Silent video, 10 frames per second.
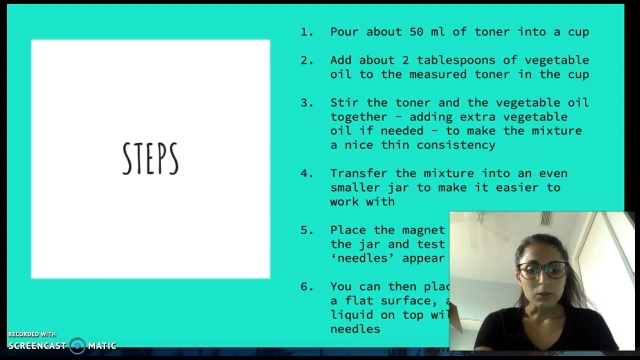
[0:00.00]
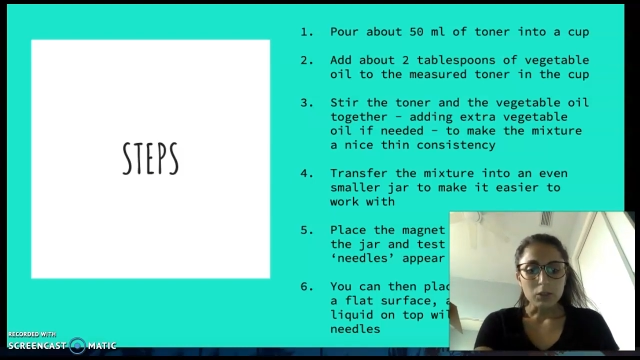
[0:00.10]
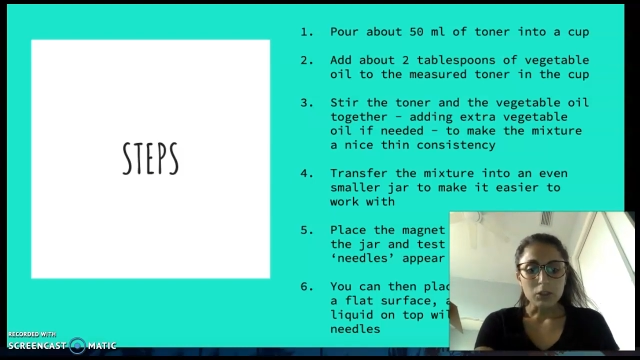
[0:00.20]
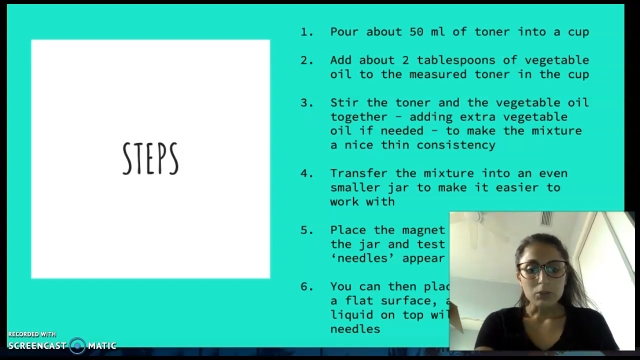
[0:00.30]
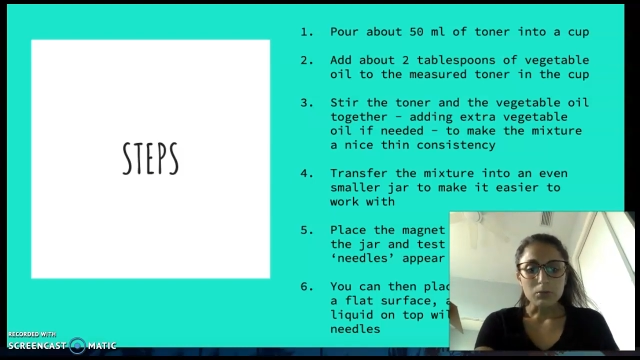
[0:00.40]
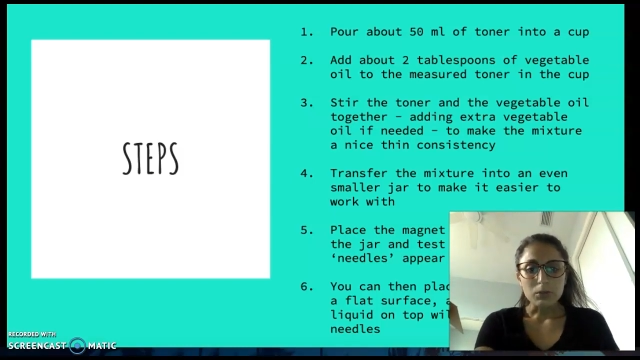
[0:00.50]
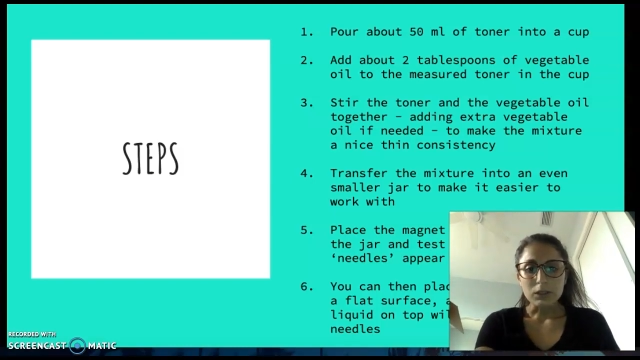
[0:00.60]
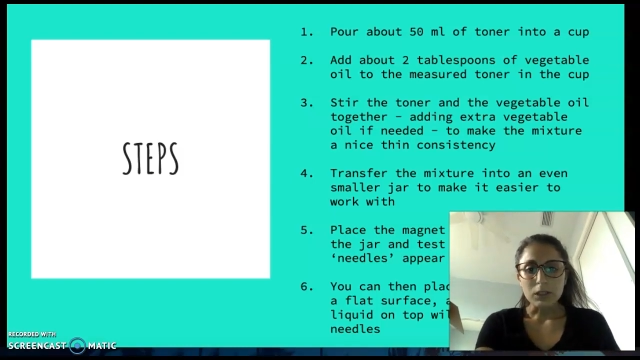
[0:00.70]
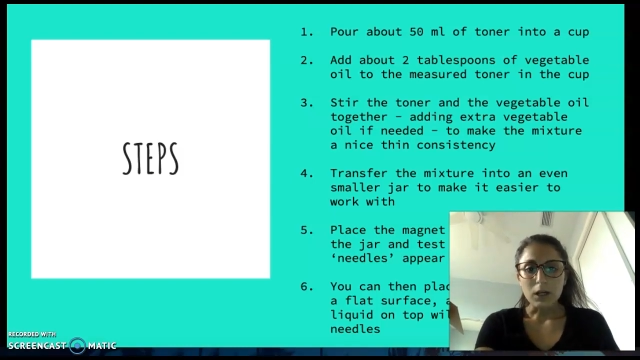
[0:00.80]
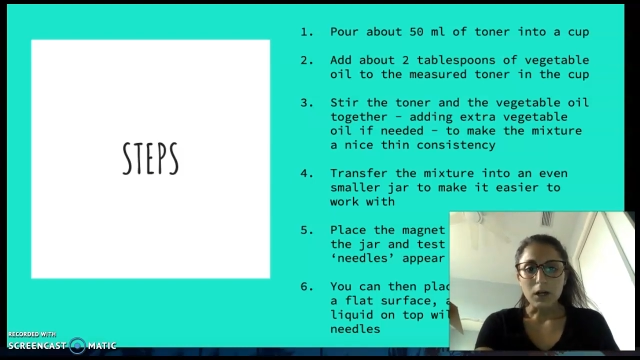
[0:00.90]
which you will
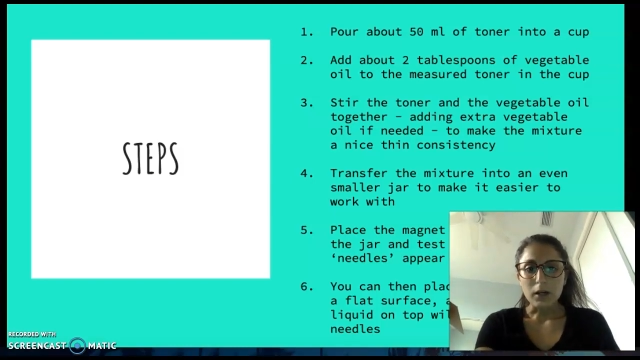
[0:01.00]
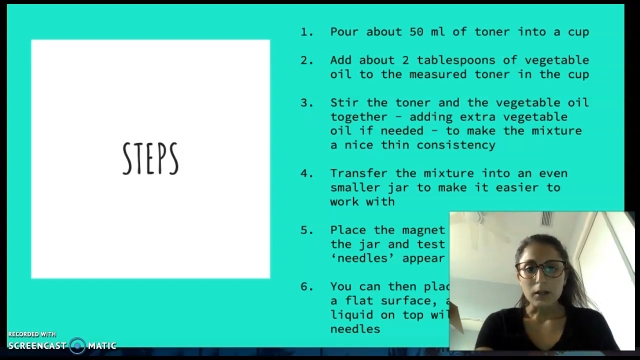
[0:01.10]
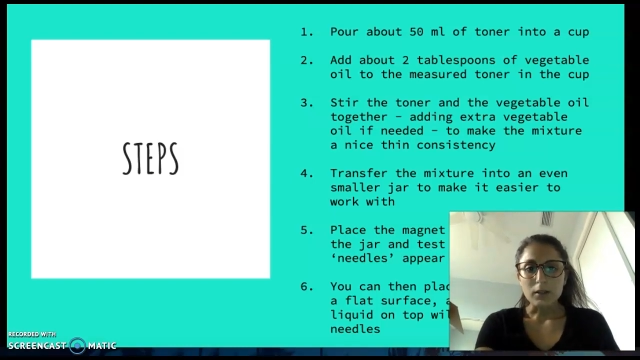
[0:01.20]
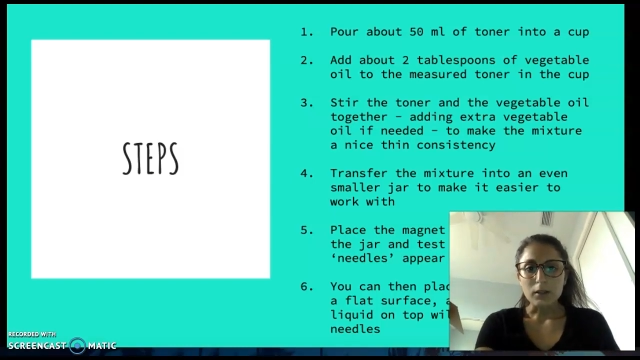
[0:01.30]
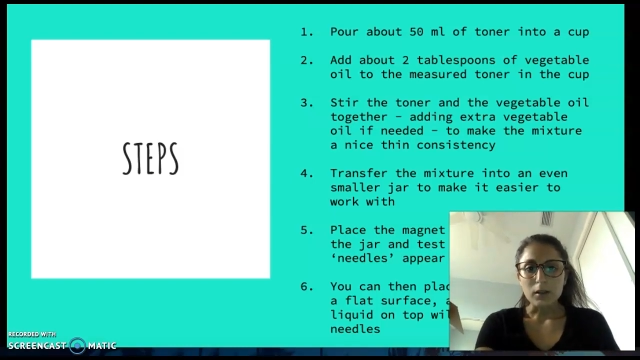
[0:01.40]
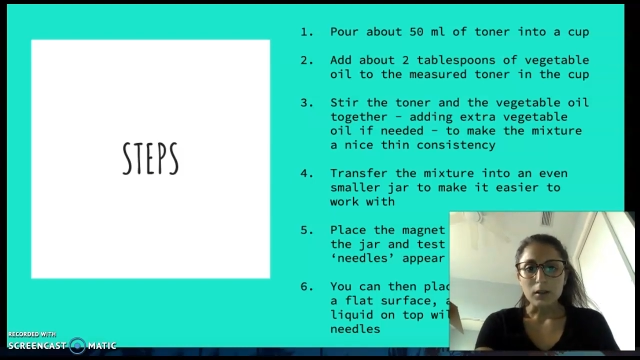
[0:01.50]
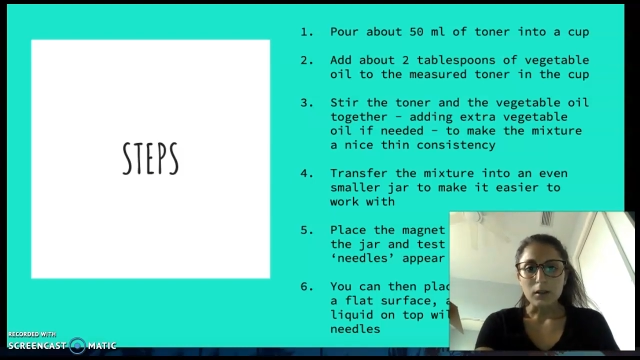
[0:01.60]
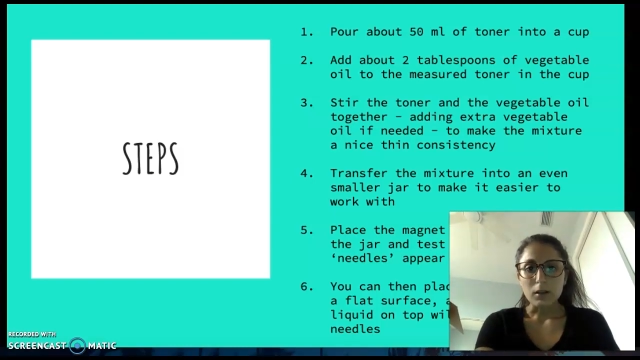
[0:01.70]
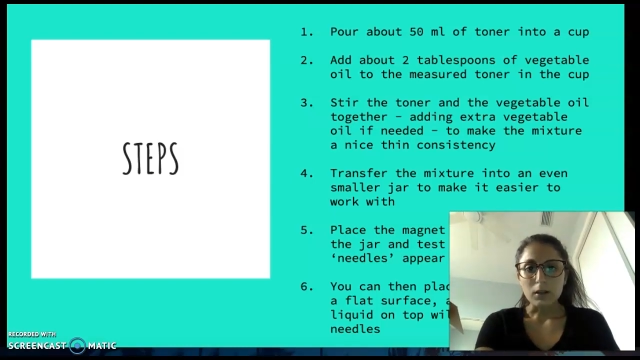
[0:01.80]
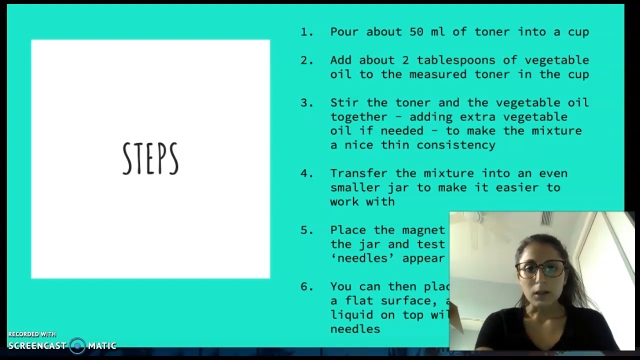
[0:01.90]
see on
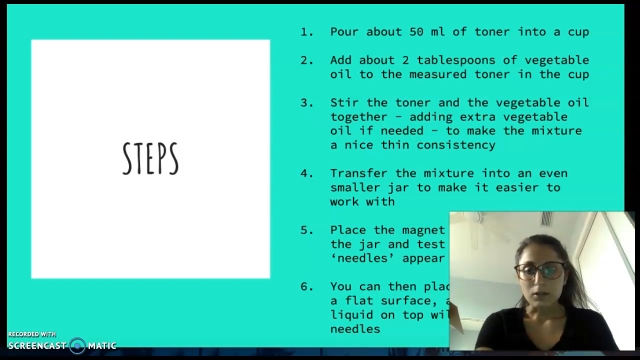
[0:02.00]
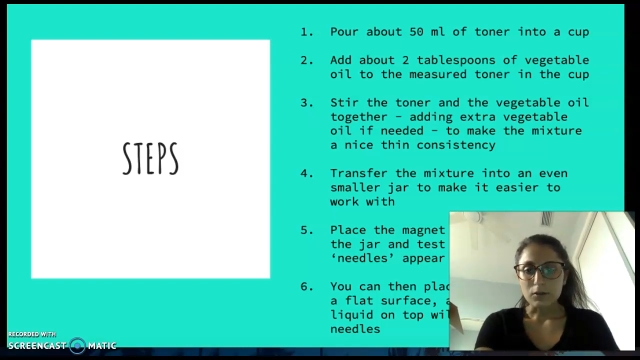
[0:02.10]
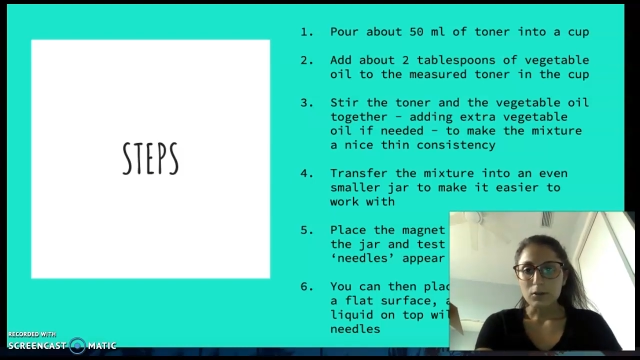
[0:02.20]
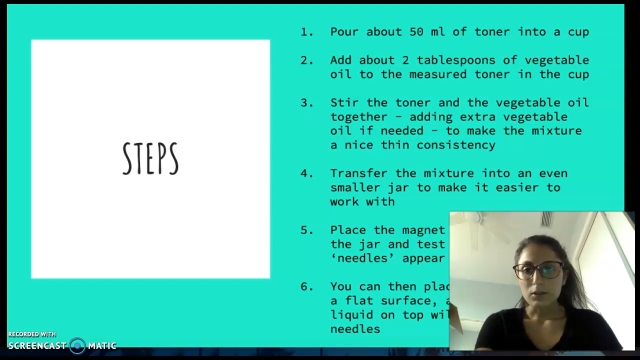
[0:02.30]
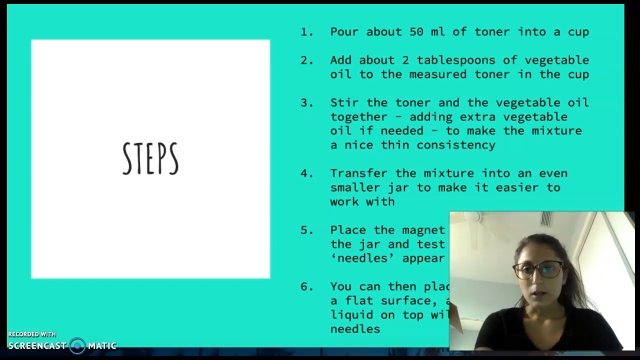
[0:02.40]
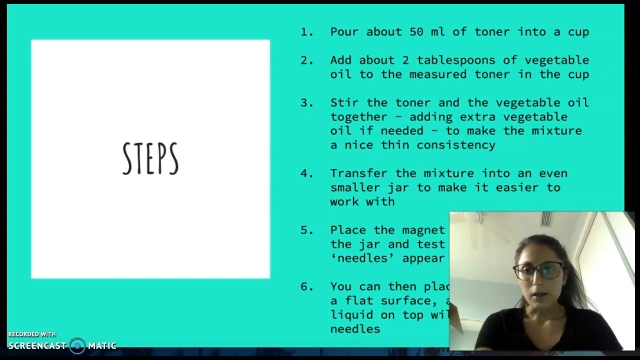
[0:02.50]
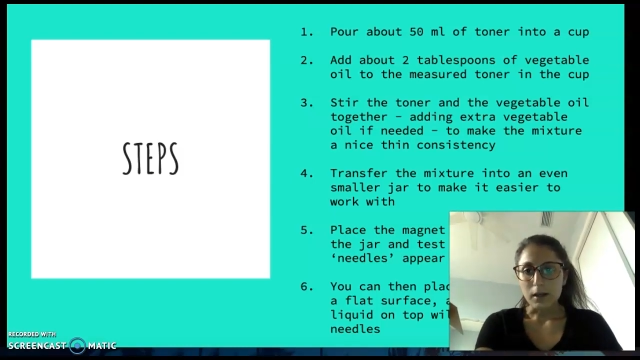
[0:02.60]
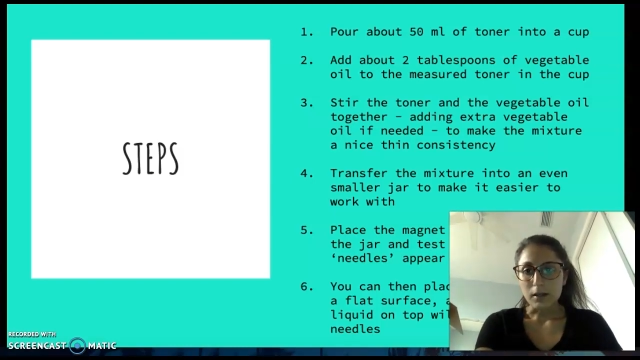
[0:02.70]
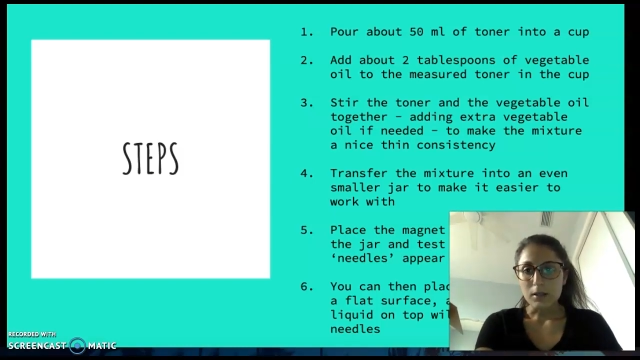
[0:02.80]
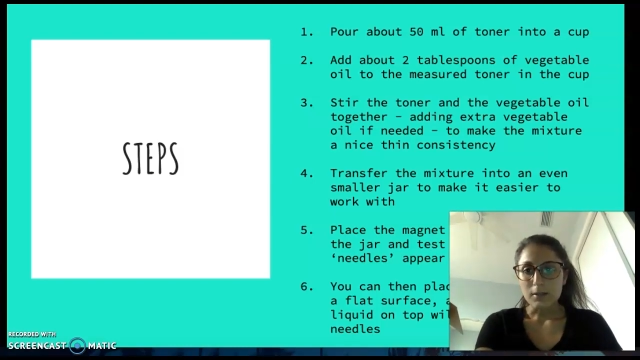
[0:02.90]
the next few
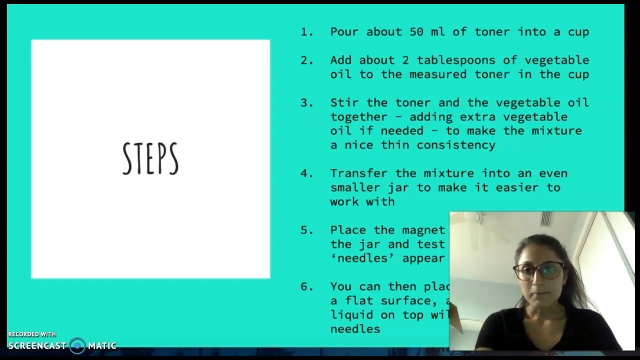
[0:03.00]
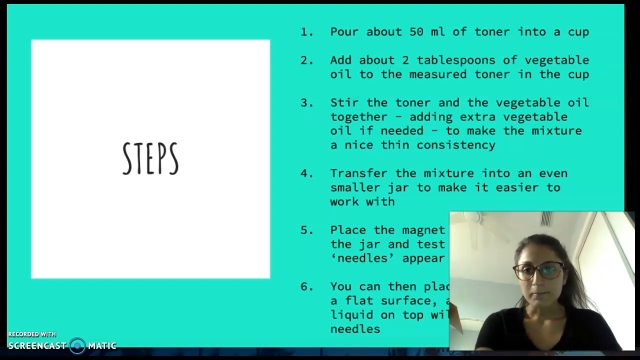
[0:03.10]
slides.